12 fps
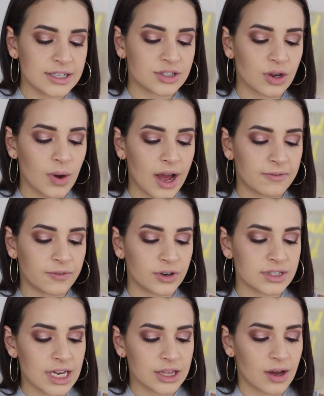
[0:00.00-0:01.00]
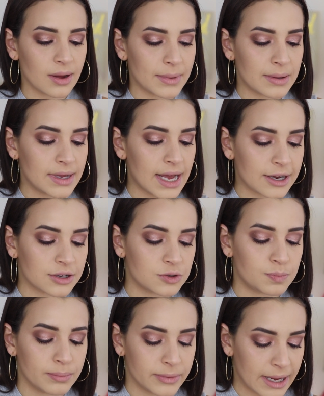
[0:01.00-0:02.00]
So at first I thought maybe I could
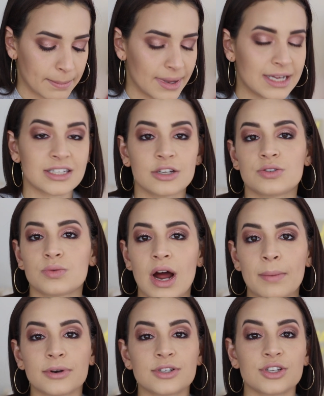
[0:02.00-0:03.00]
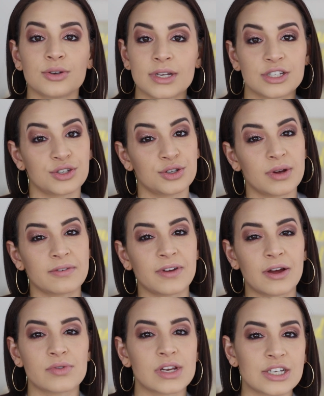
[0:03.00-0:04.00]
like mix a drop or two into a
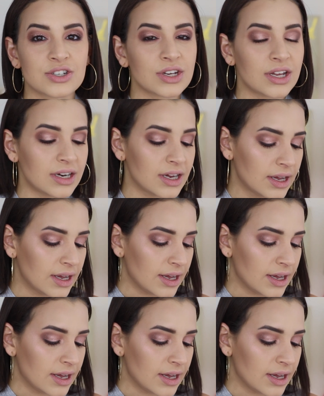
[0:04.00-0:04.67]
foundation,